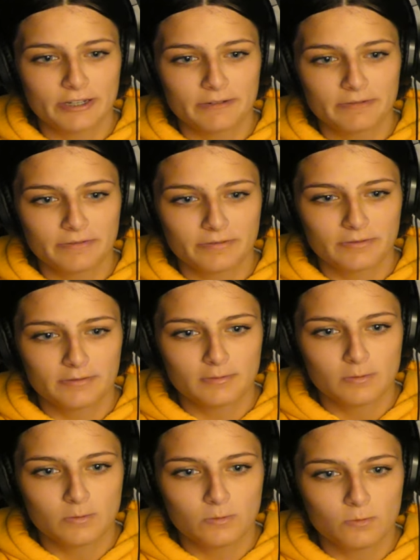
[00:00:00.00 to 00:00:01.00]
if
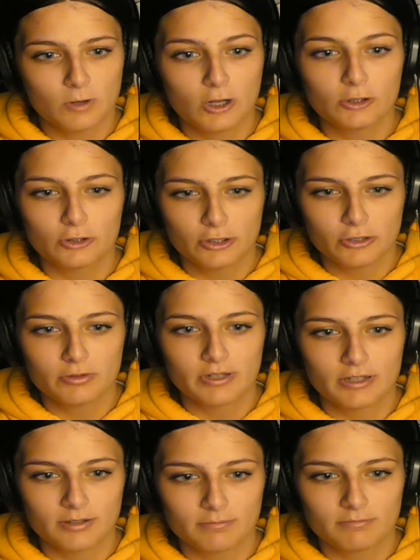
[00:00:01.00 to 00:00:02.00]
Walt knew
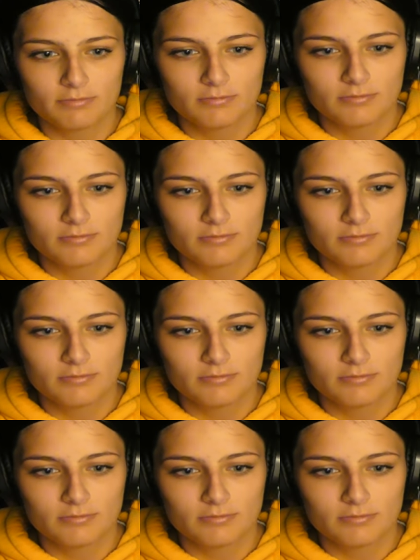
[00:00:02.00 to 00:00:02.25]
him.